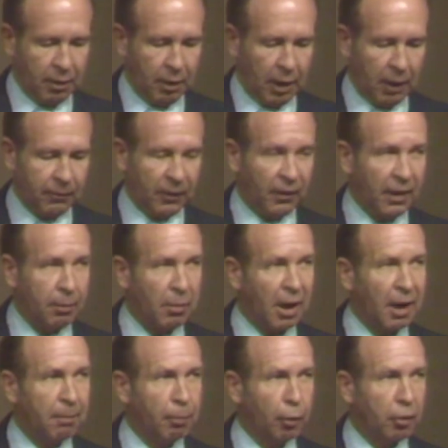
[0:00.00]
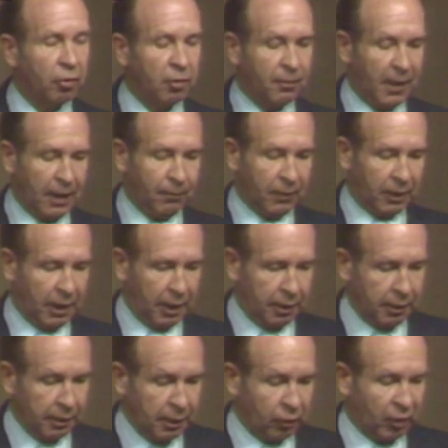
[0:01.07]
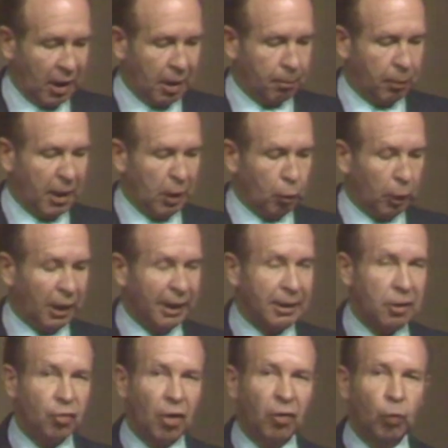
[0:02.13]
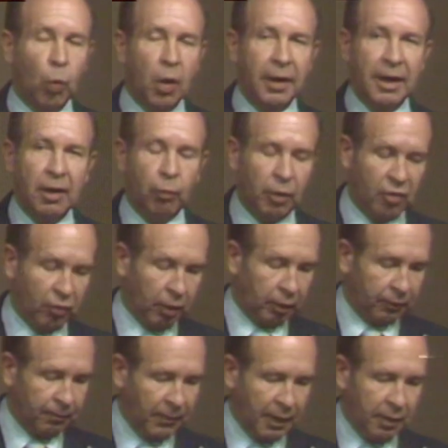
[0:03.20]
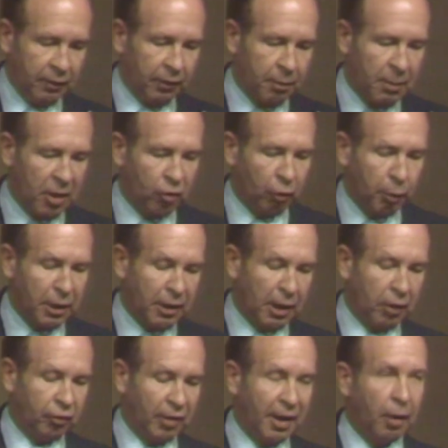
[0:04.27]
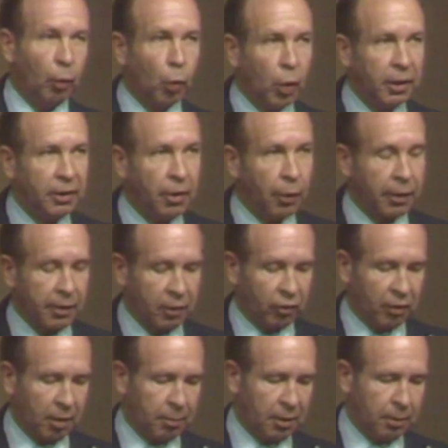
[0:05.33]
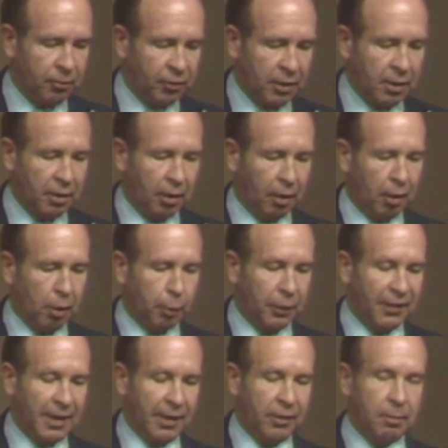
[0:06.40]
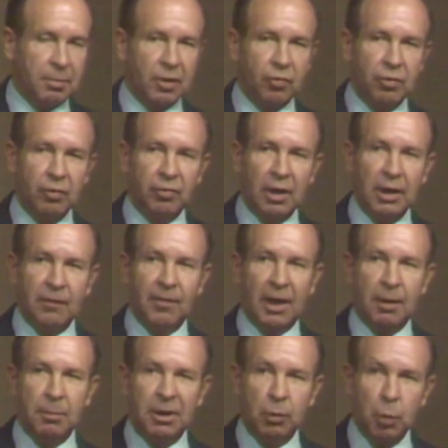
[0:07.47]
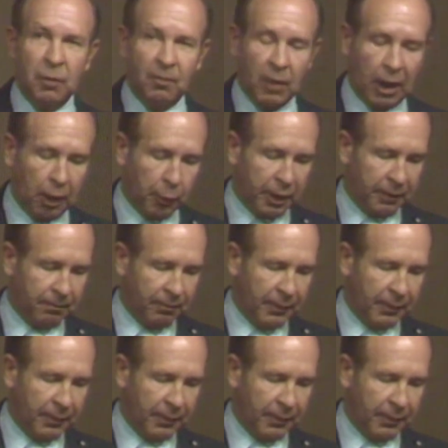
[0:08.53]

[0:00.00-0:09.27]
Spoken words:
Everything my opponents have advocated in this campaign would lead to just one end result. The major retail center would go to the suburbs, along with the other business and development that would follow it.